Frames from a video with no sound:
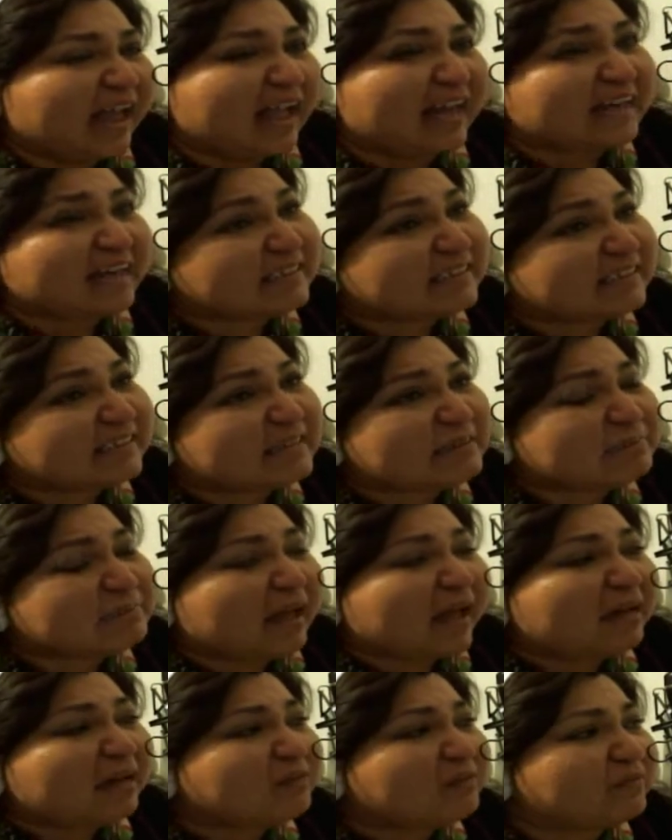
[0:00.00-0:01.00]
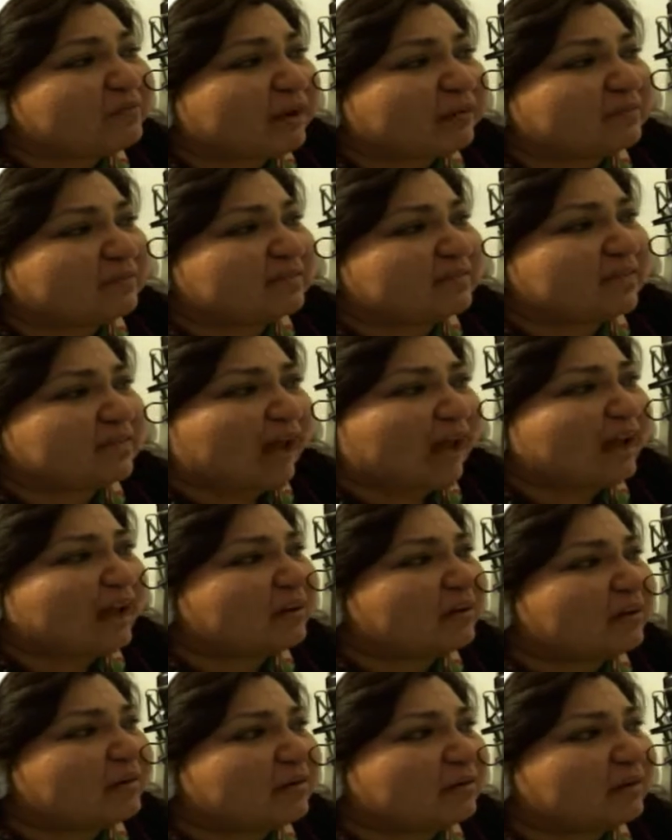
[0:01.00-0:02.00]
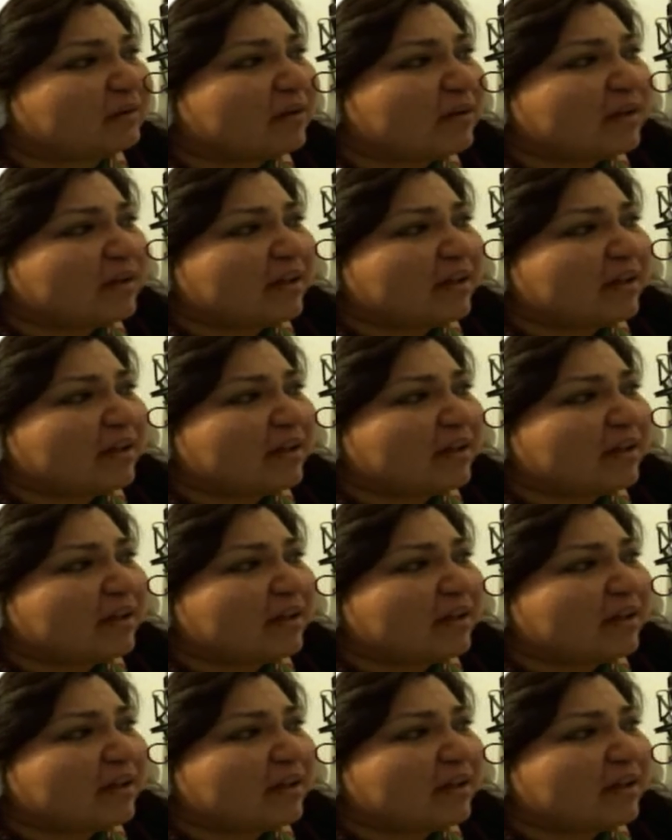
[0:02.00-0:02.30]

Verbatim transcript: And it didn't matter if I was tired or